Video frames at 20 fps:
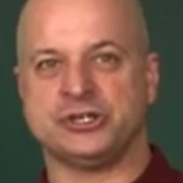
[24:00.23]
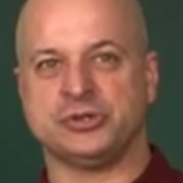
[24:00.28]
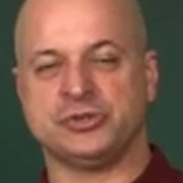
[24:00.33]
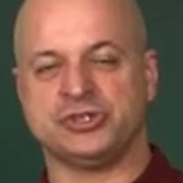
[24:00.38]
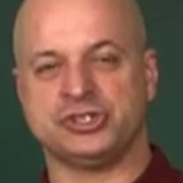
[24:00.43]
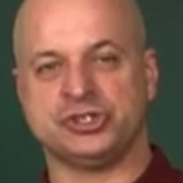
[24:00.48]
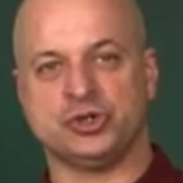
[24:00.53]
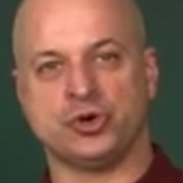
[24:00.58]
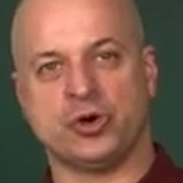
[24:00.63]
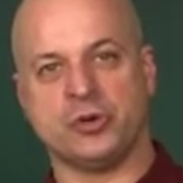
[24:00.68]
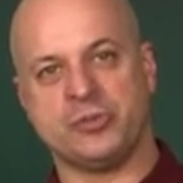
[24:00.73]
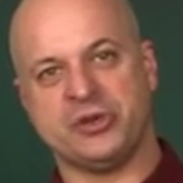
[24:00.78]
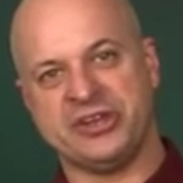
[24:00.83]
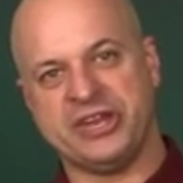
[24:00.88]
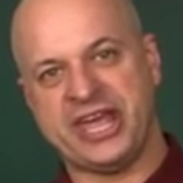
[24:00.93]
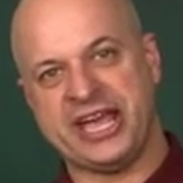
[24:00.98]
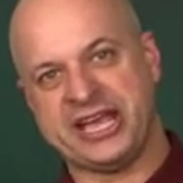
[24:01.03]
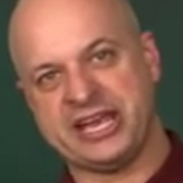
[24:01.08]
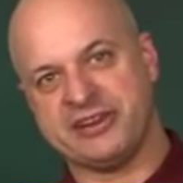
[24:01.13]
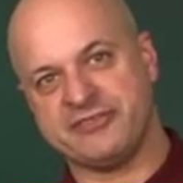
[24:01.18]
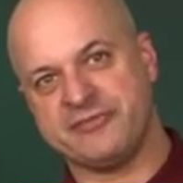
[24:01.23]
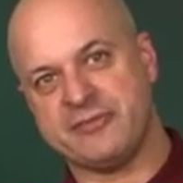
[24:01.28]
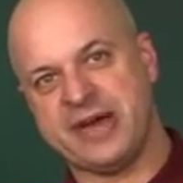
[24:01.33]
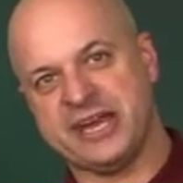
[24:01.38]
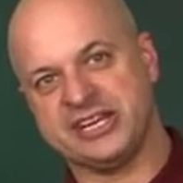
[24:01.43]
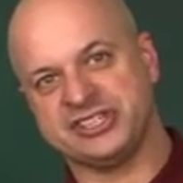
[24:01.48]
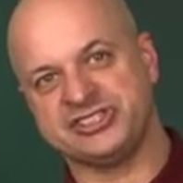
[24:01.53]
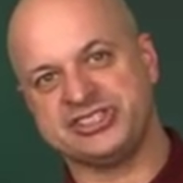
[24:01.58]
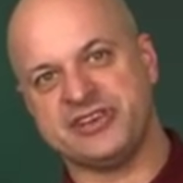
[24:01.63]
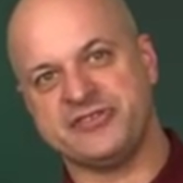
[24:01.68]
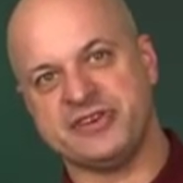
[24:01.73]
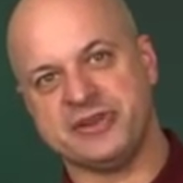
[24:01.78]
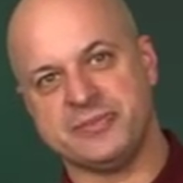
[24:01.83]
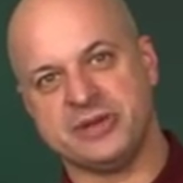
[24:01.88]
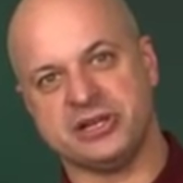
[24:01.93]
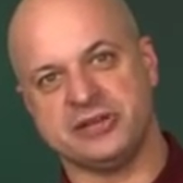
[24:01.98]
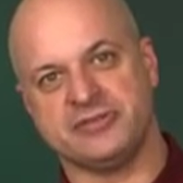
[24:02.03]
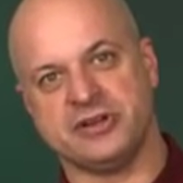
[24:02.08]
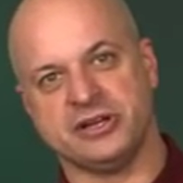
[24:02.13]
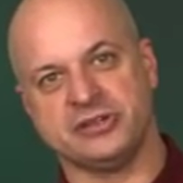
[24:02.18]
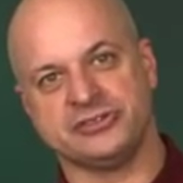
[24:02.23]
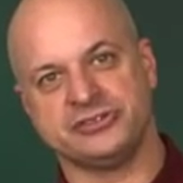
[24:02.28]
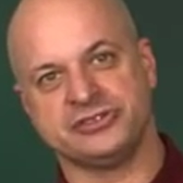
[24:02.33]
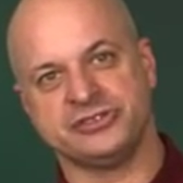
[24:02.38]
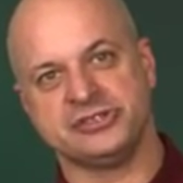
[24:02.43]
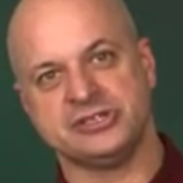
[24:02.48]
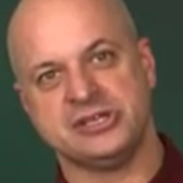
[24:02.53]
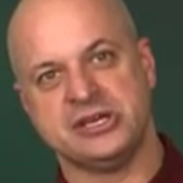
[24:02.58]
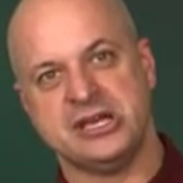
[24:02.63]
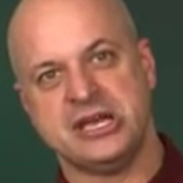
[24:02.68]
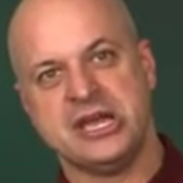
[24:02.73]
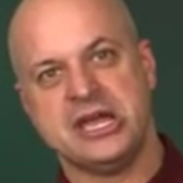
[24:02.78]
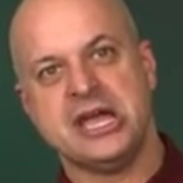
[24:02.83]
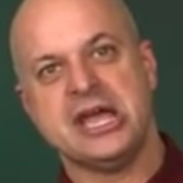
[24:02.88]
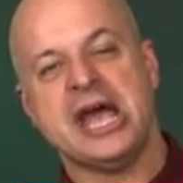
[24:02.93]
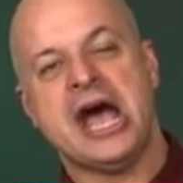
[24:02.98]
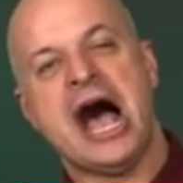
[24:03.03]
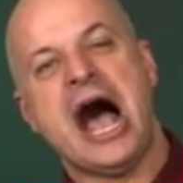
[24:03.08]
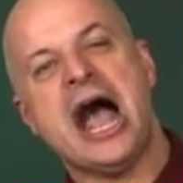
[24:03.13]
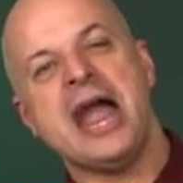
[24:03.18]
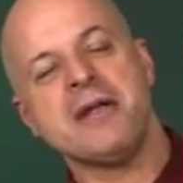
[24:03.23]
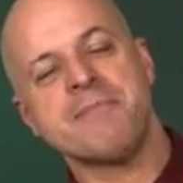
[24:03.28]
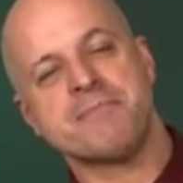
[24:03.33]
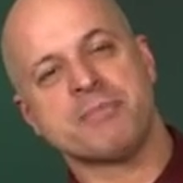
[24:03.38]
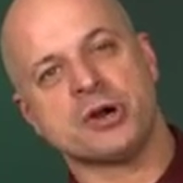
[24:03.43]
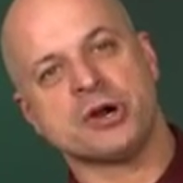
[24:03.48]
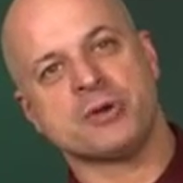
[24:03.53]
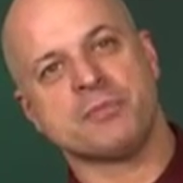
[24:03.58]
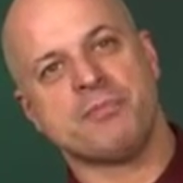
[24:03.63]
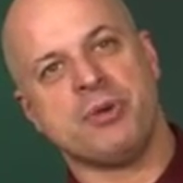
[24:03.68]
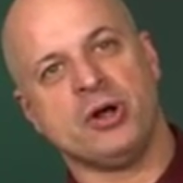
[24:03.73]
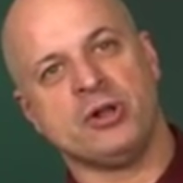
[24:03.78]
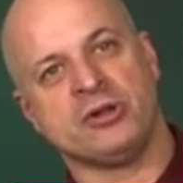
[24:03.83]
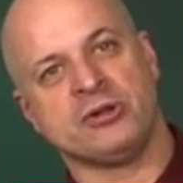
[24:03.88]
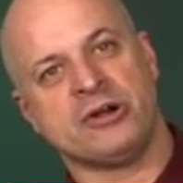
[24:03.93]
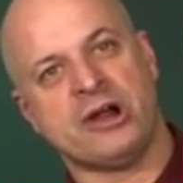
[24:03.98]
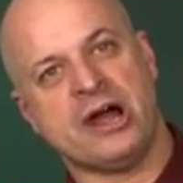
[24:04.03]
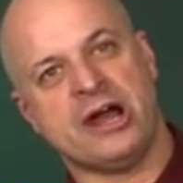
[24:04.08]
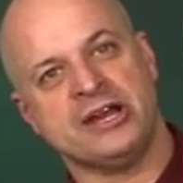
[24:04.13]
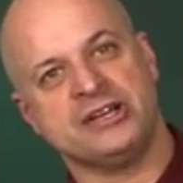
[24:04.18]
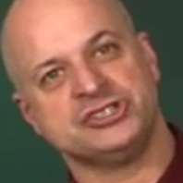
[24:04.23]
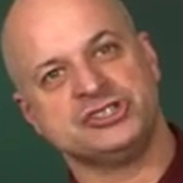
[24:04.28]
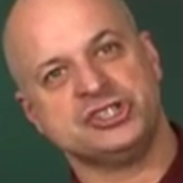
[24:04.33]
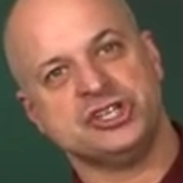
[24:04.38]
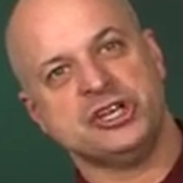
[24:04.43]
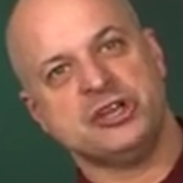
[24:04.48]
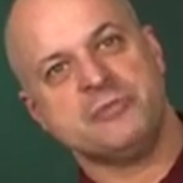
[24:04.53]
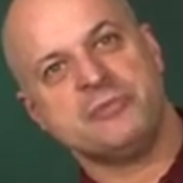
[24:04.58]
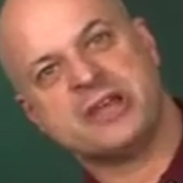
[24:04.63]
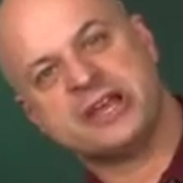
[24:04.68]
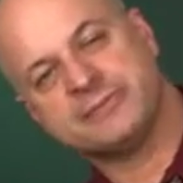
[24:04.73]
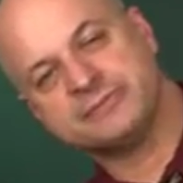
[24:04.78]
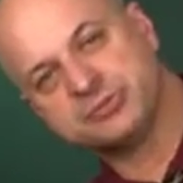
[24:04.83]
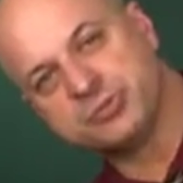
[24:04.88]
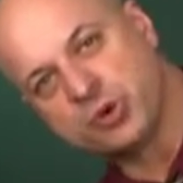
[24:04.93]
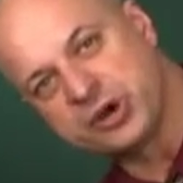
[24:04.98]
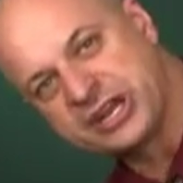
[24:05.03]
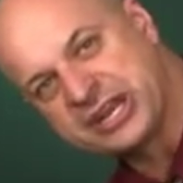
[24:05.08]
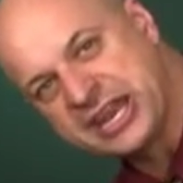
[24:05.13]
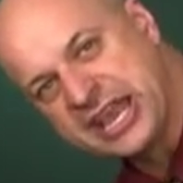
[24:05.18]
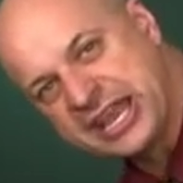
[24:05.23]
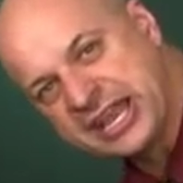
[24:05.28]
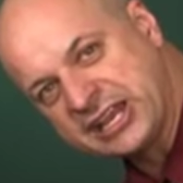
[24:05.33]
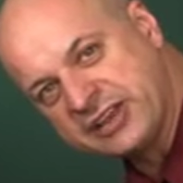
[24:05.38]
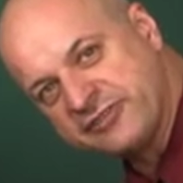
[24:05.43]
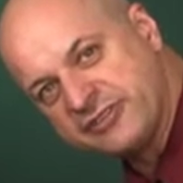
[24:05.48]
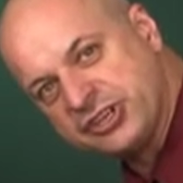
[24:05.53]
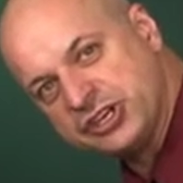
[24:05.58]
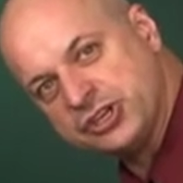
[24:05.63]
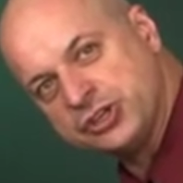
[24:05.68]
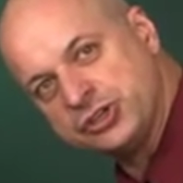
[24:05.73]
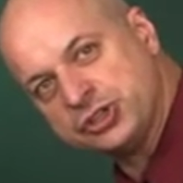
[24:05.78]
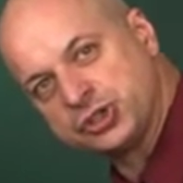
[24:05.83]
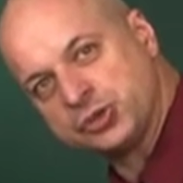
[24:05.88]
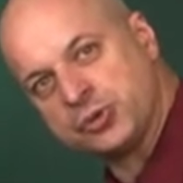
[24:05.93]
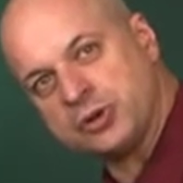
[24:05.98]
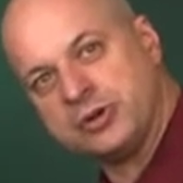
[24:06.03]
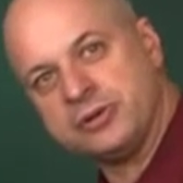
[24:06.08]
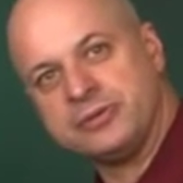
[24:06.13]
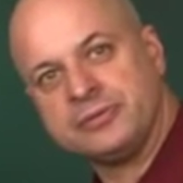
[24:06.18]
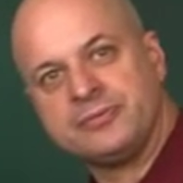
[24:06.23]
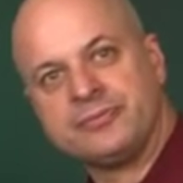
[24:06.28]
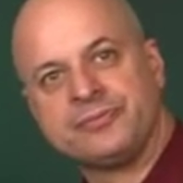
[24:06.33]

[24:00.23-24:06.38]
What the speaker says: to its normal negative minus 70 millivolts. Hyperpolarize becomes more negative than usual.